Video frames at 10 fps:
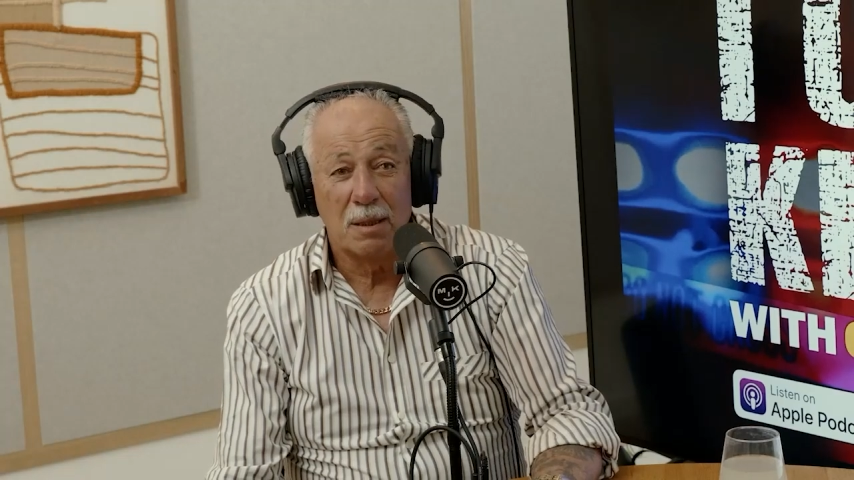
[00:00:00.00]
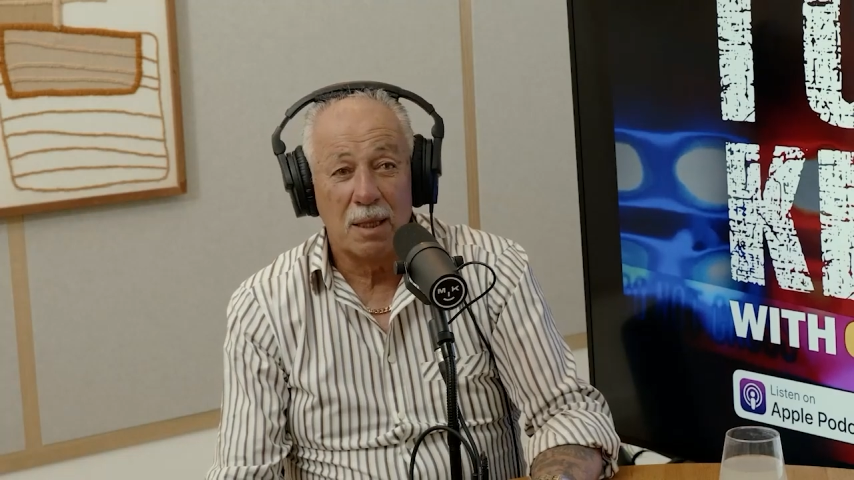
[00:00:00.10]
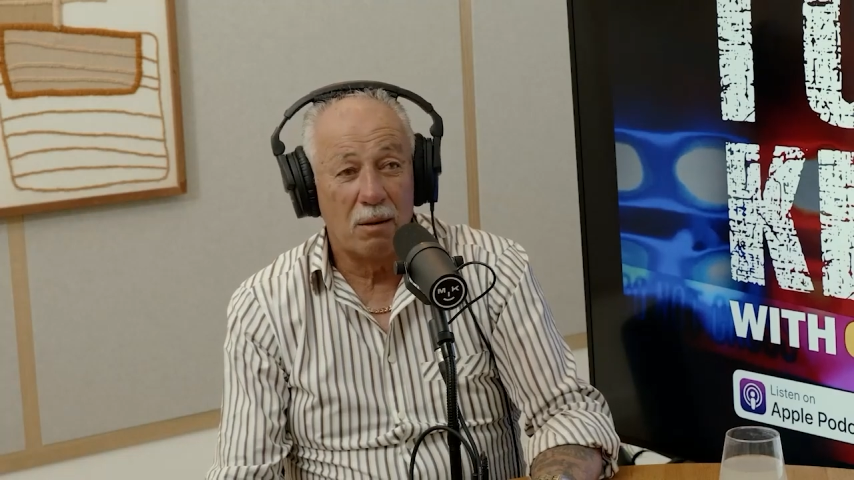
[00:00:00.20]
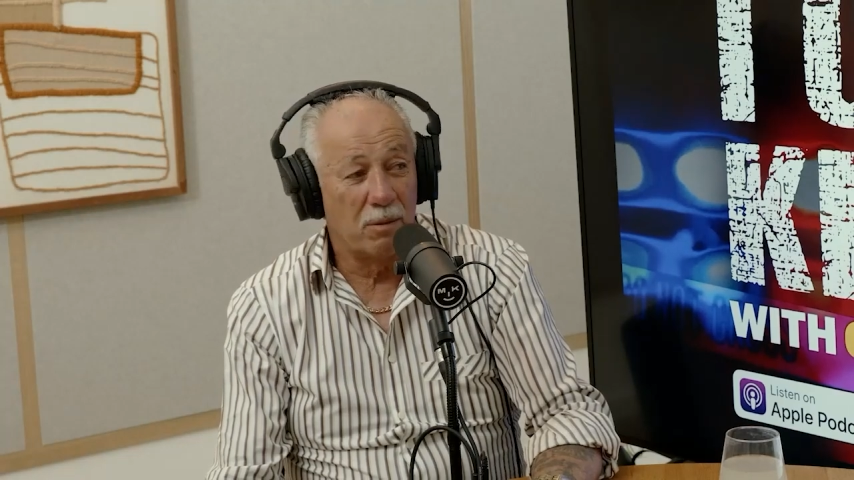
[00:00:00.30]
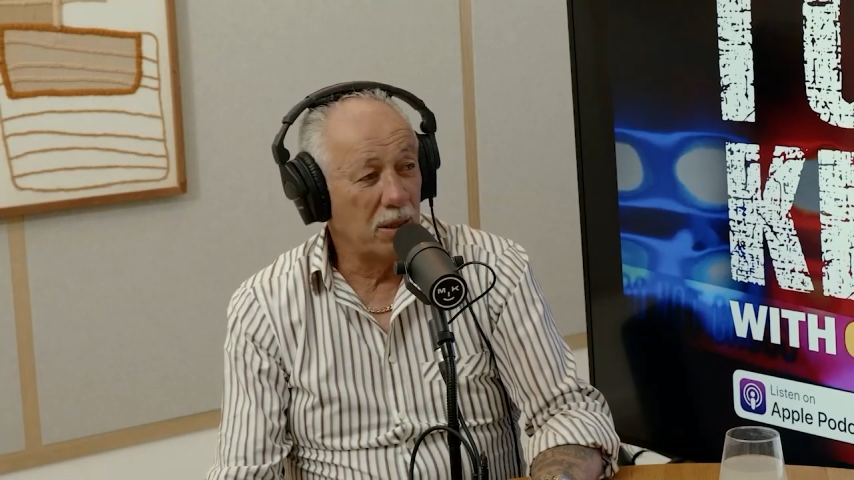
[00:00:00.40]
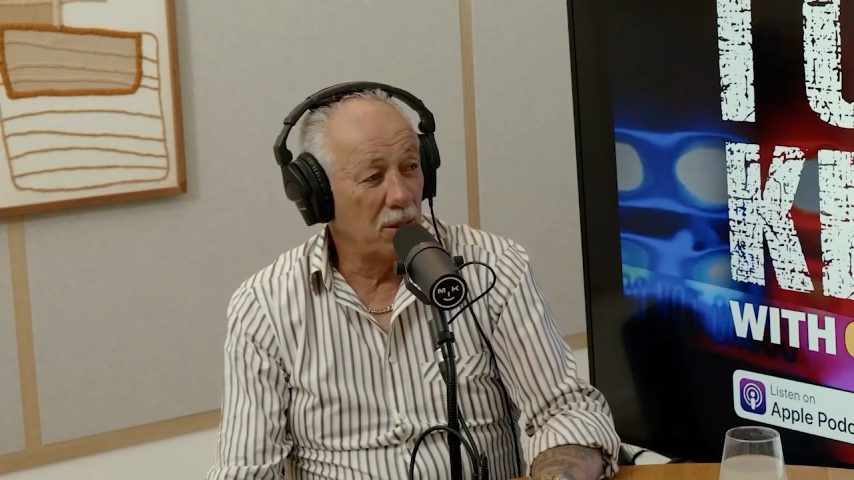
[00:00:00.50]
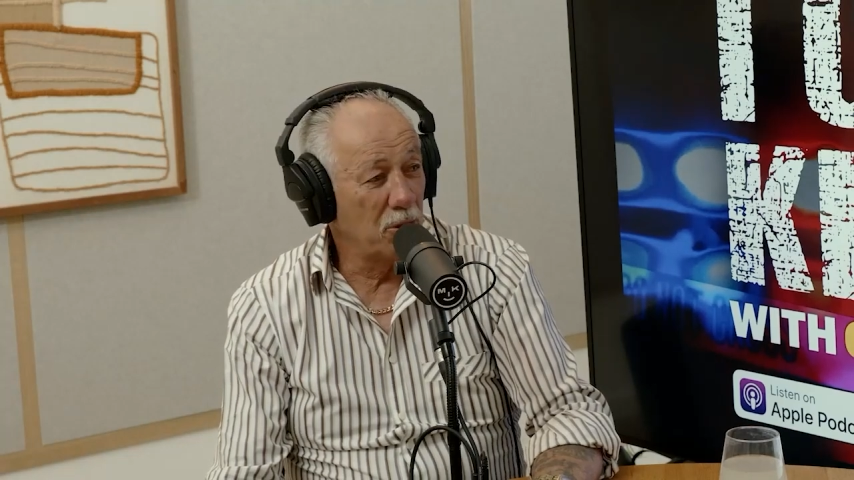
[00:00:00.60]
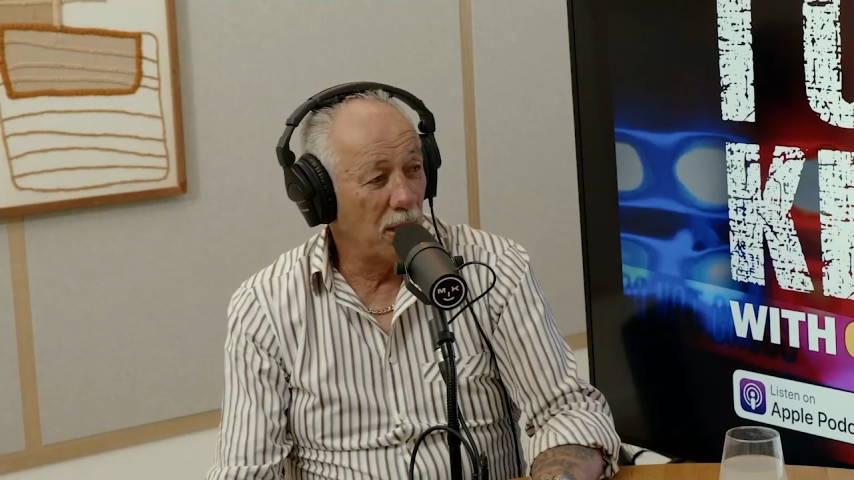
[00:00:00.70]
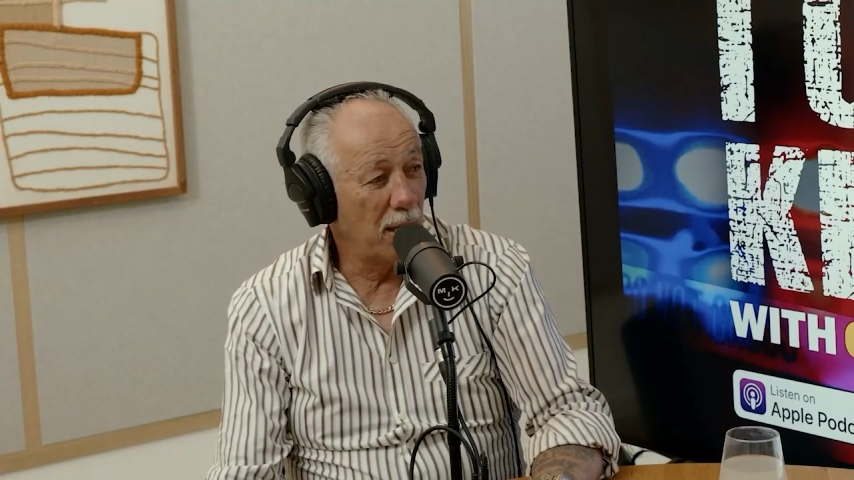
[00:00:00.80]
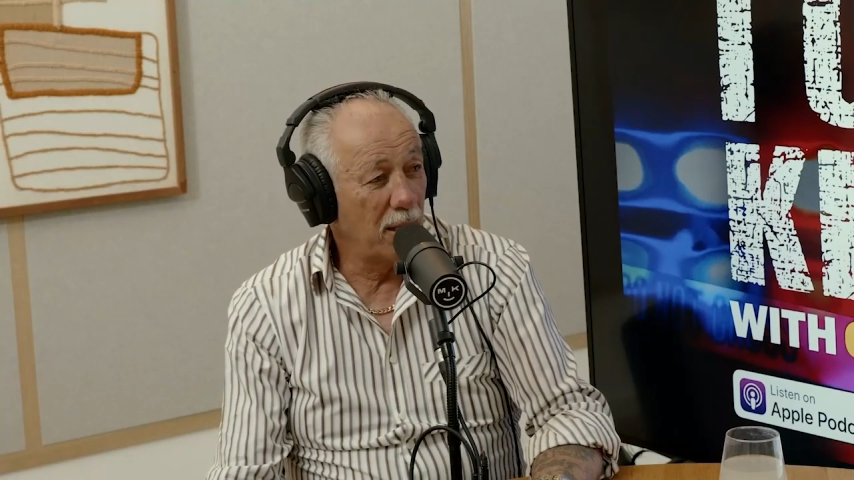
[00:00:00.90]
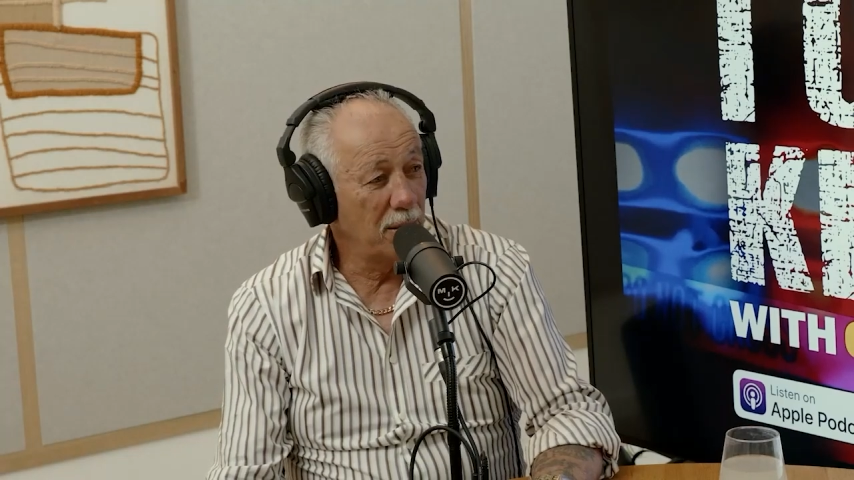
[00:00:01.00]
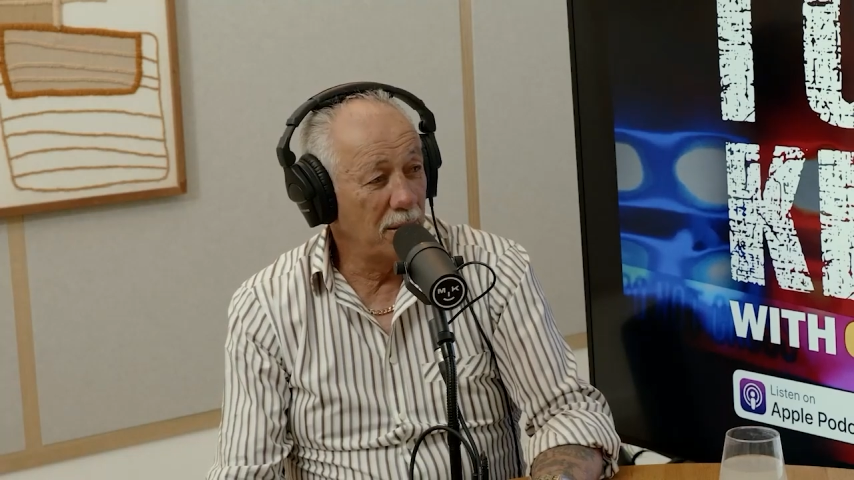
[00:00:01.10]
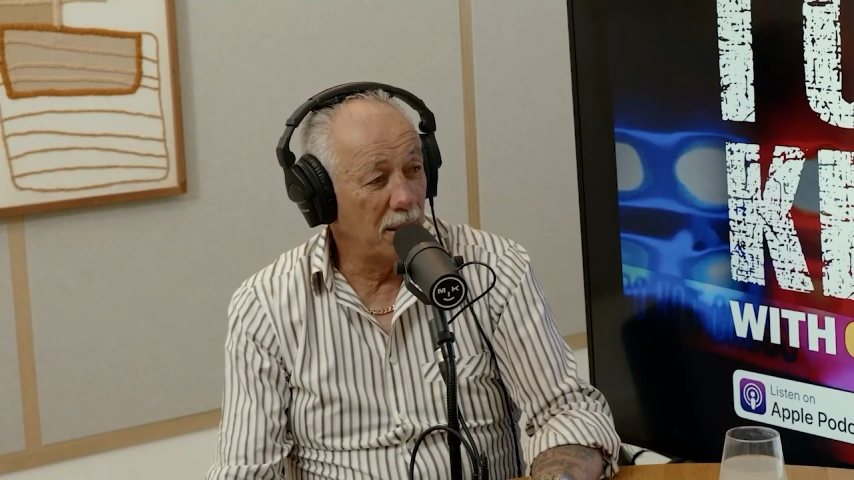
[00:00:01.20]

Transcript: and get changed.